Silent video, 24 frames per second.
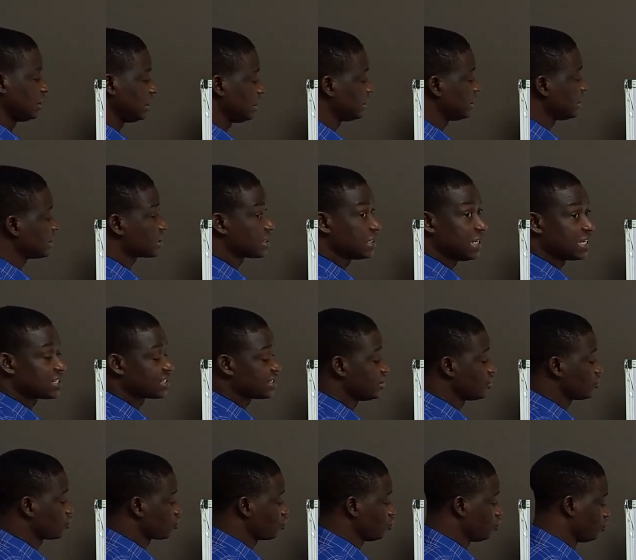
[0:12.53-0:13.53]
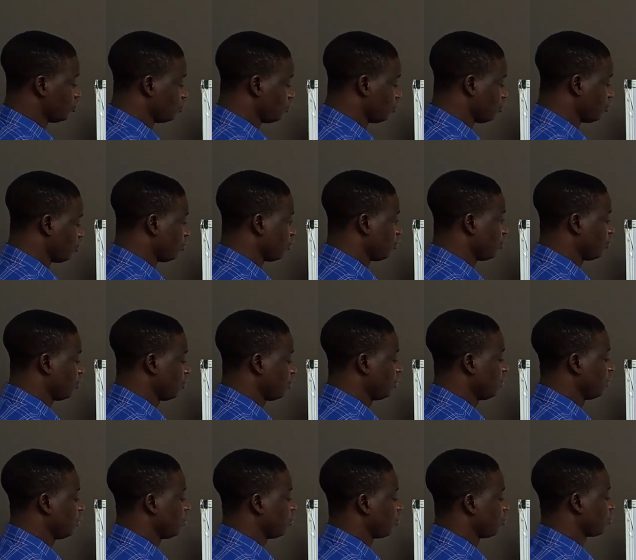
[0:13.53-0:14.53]
in this lesson 2,
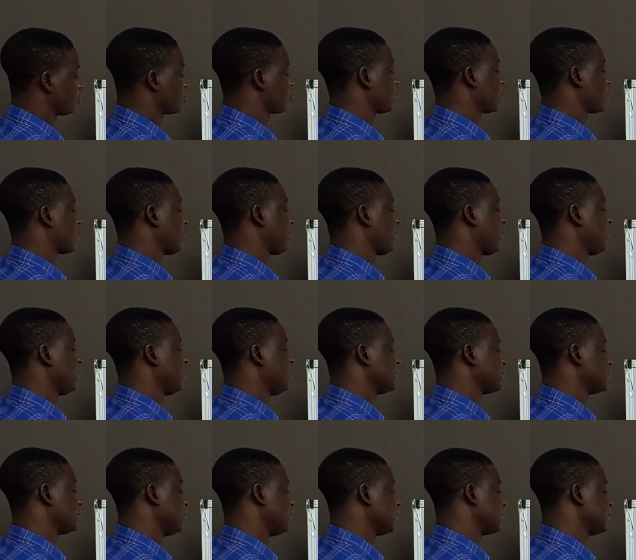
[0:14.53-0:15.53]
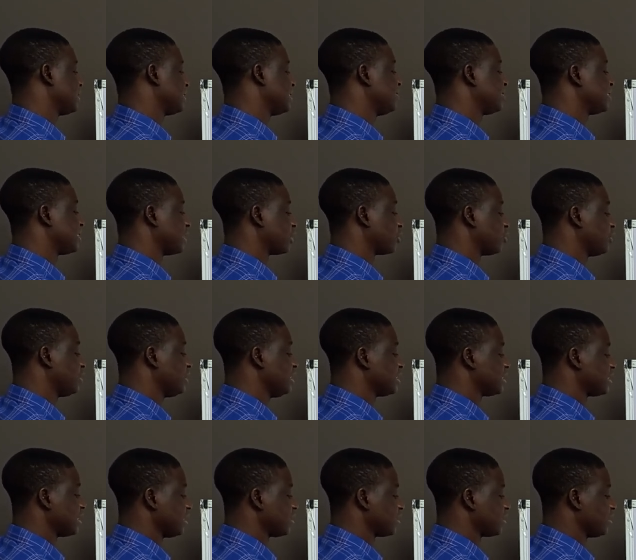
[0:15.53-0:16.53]
talk about resistive circuit.
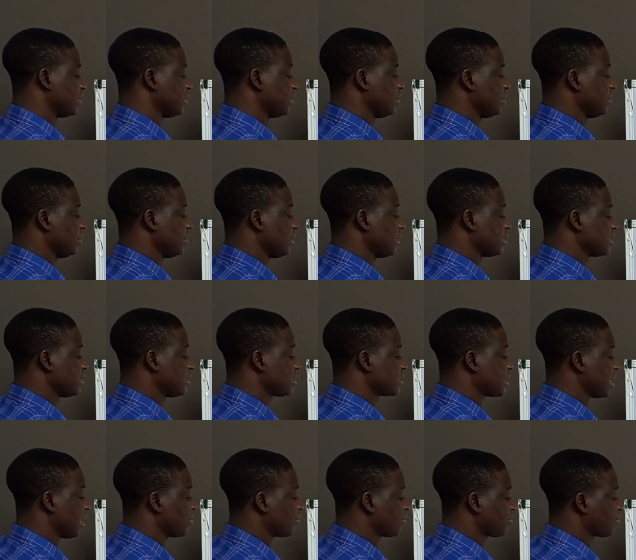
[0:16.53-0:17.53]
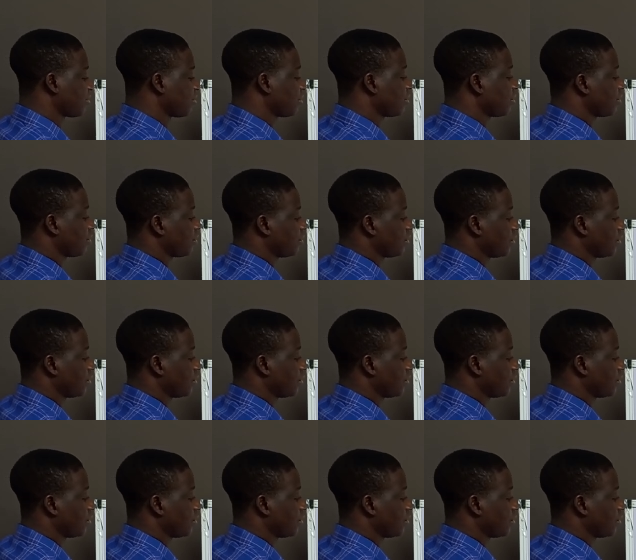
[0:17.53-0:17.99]
This is a resistance.